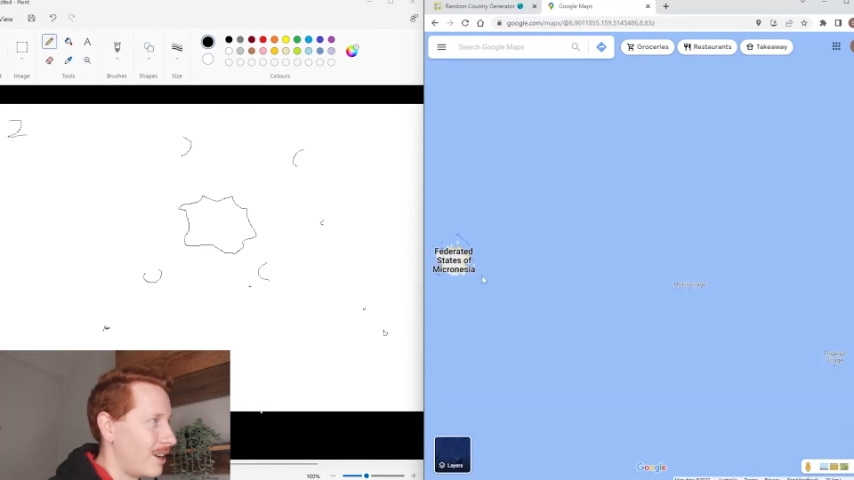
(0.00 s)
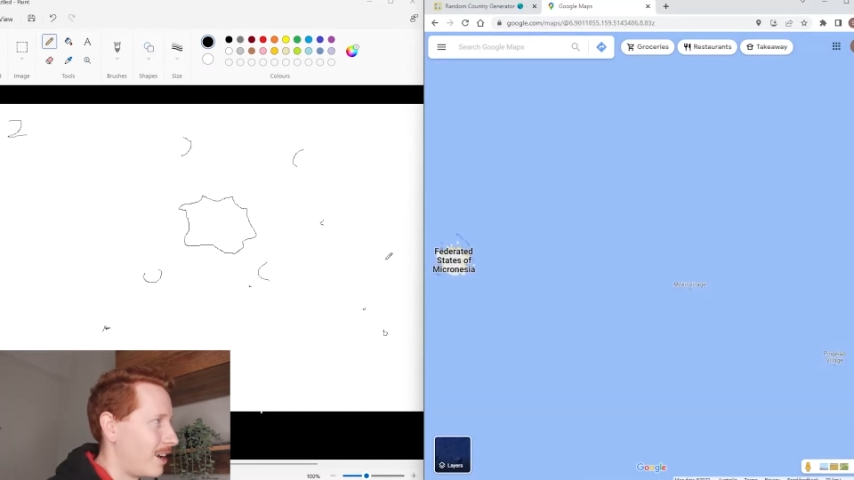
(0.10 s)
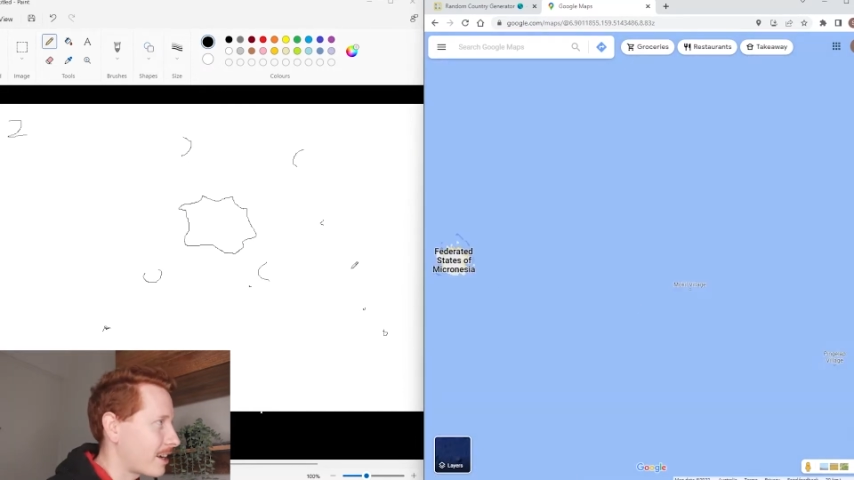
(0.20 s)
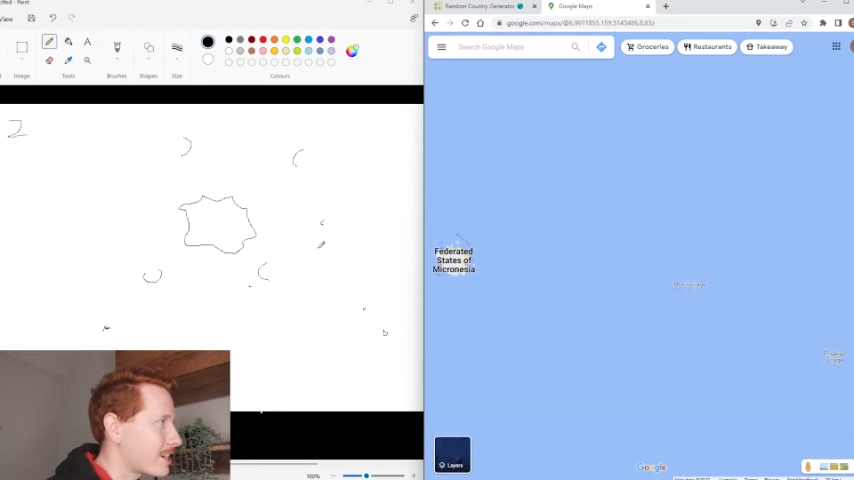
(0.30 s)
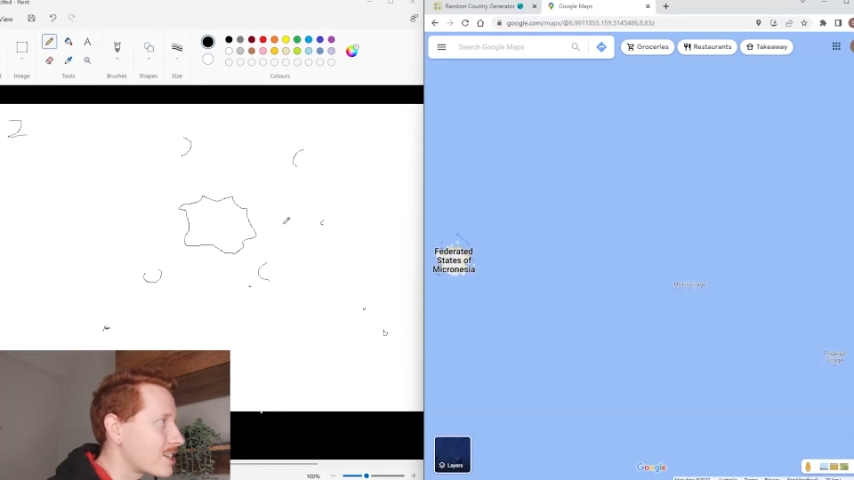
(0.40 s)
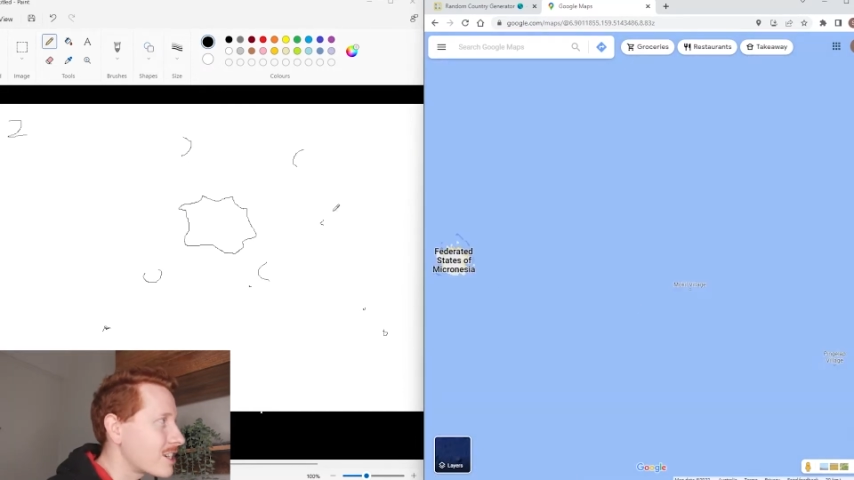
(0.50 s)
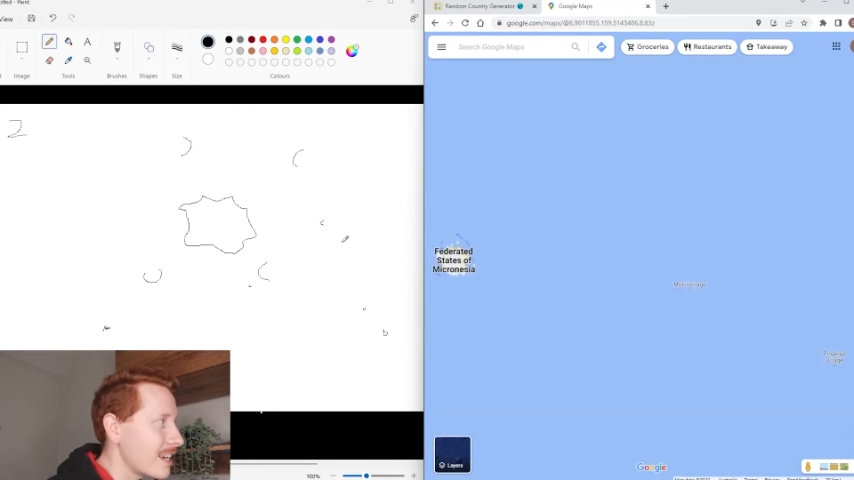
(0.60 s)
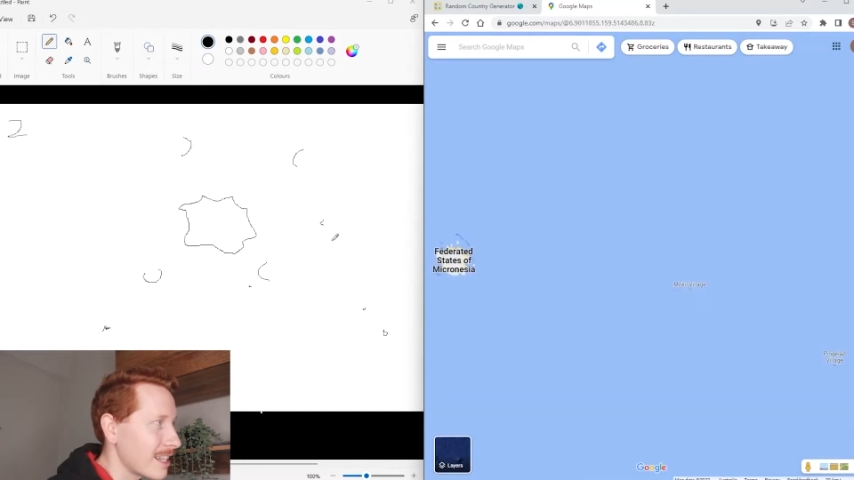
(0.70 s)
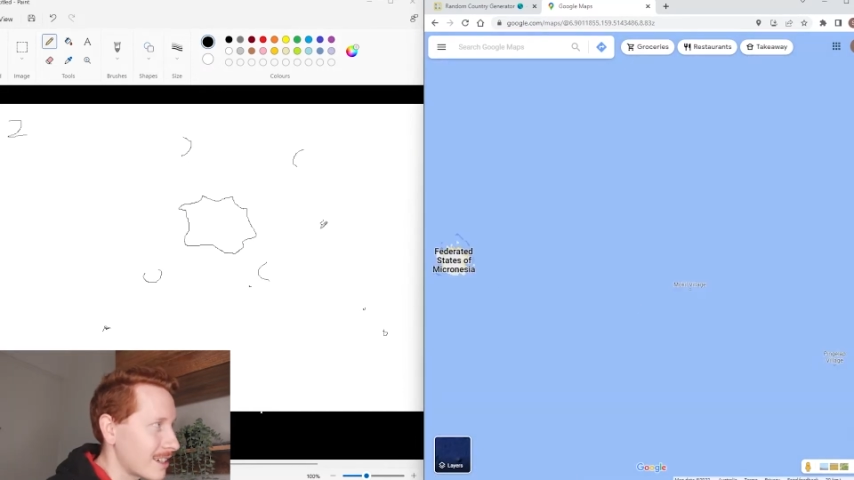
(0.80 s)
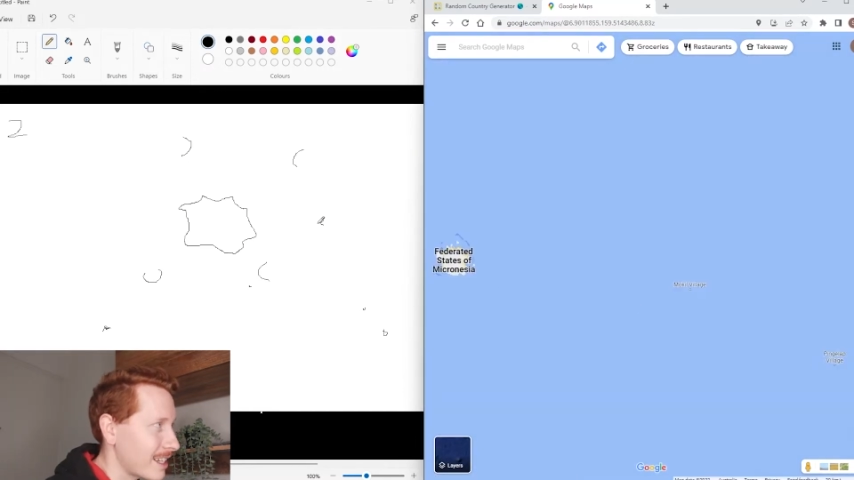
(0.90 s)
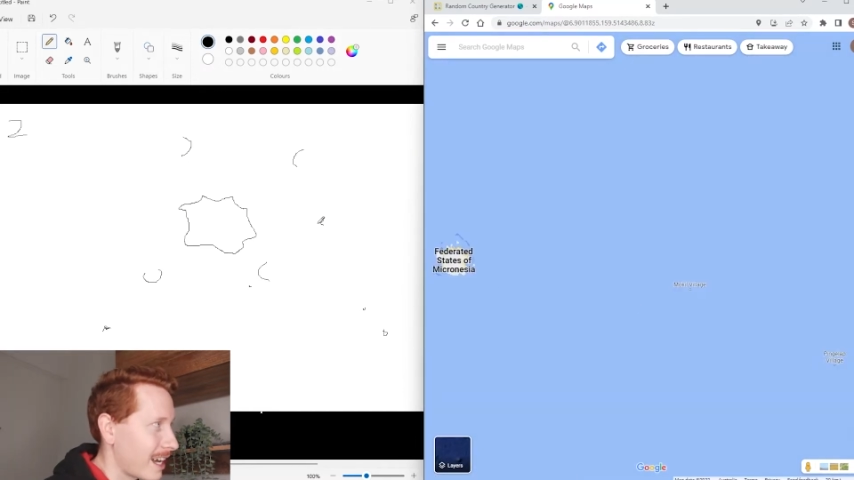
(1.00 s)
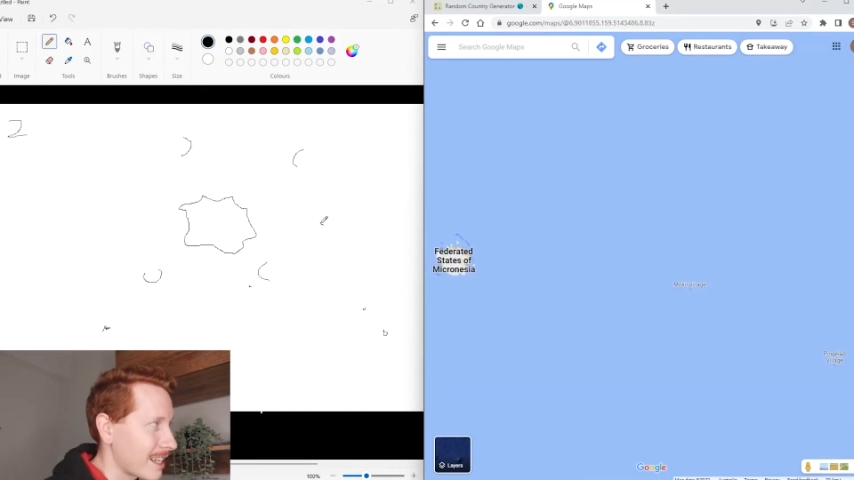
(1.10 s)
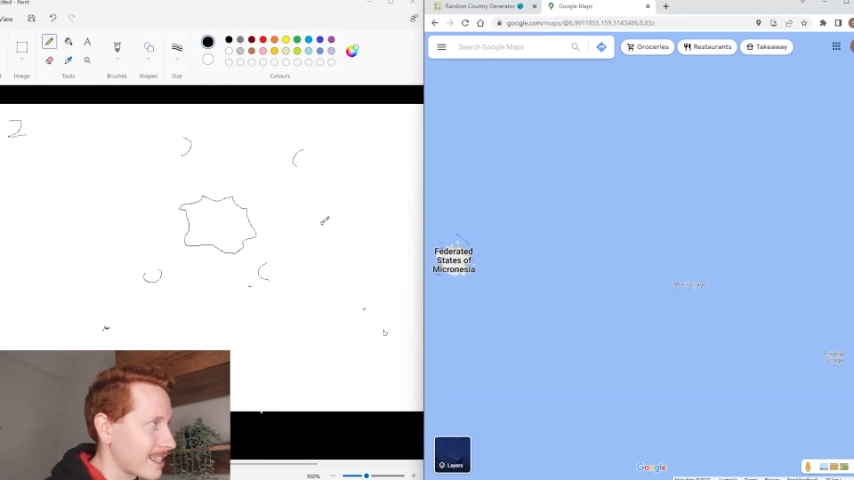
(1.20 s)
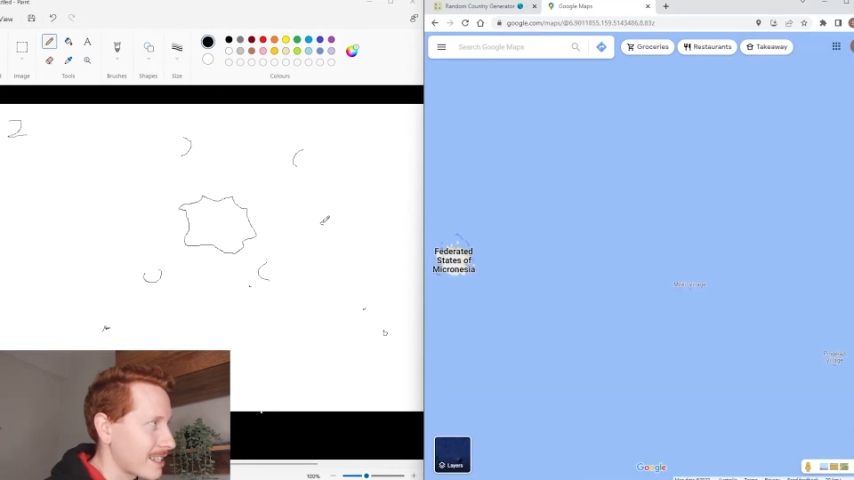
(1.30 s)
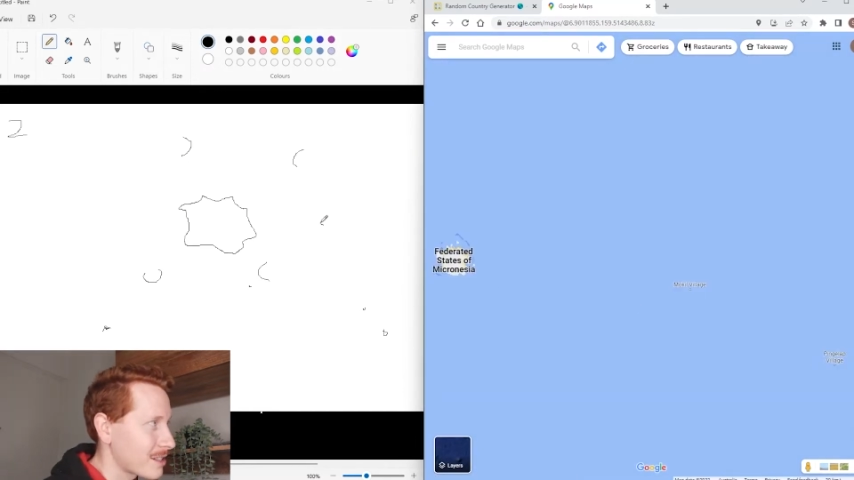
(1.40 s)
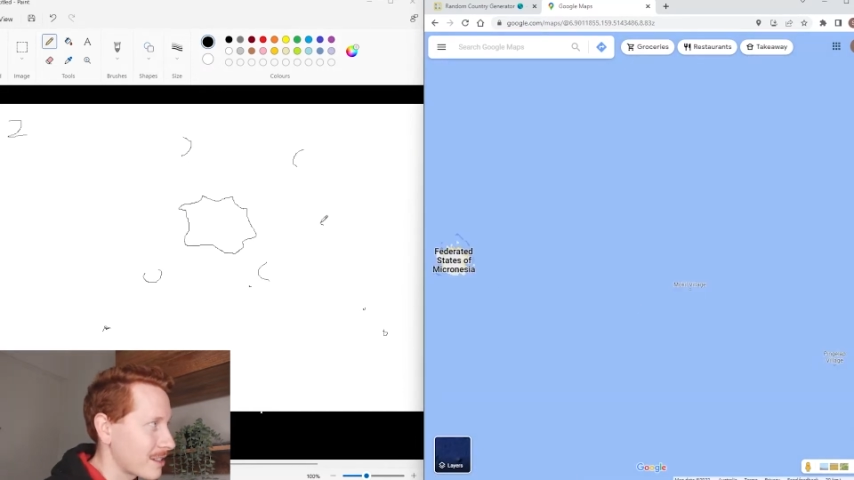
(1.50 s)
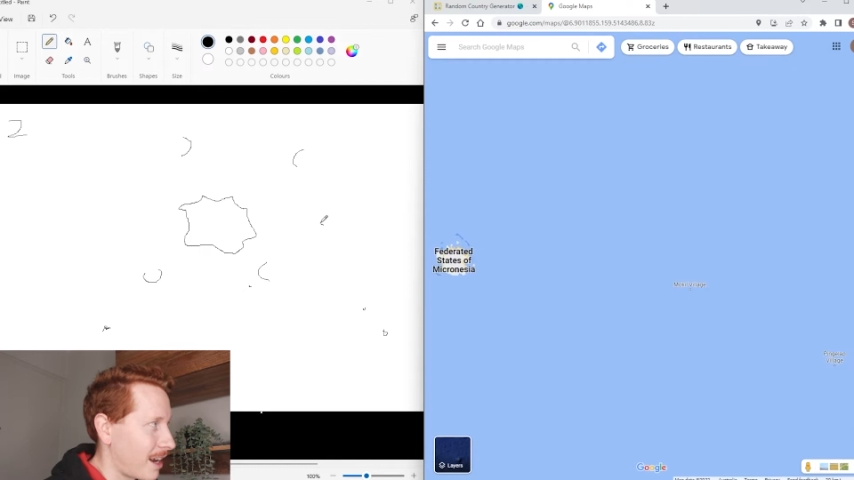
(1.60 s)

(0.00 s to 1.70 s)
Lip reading: Oh, shit, look at that.